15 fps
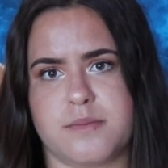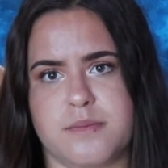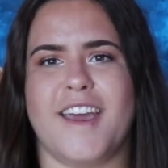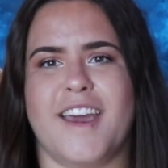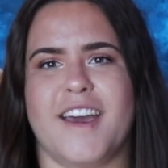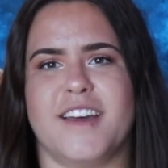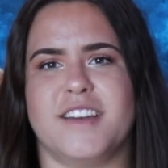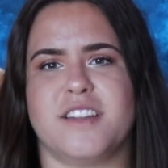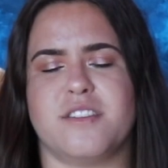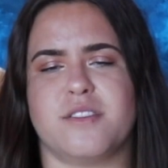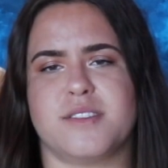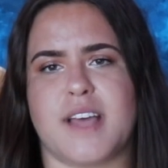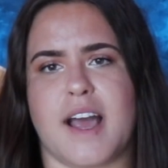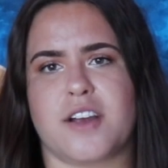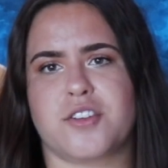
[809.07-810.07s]
And
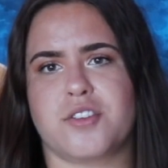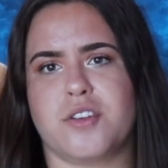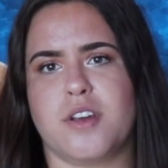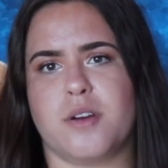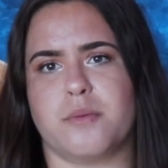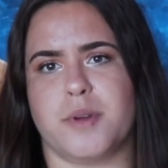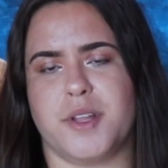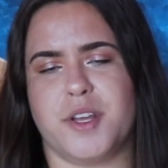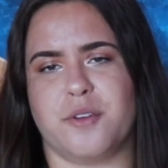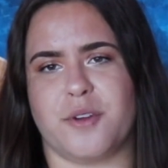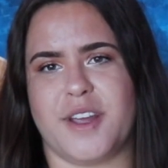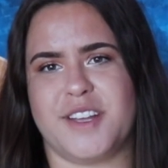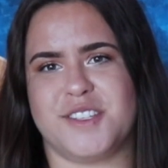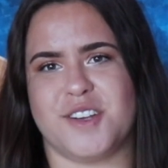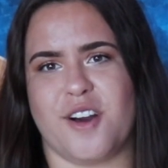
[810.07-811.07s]
there's actually a really
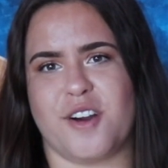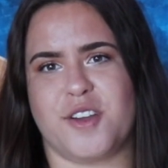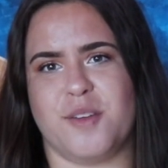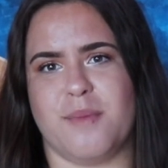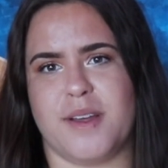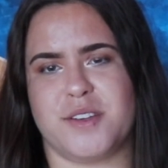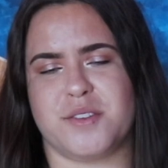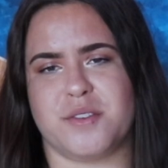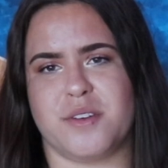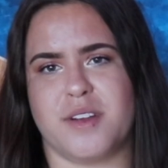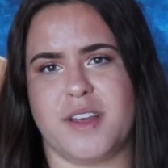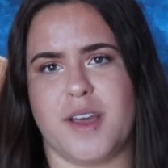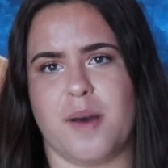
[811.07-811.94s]
great documentary